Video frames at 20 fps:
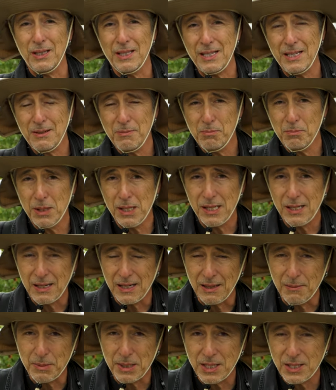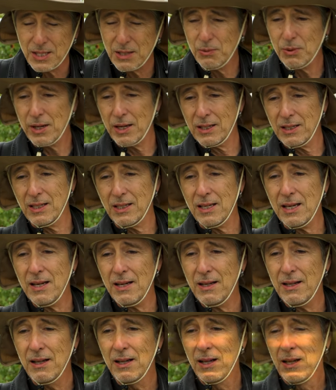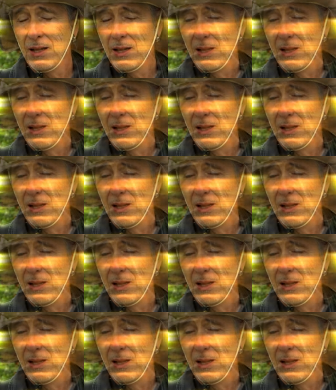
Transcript: clean, but I'm gonna see what I can get.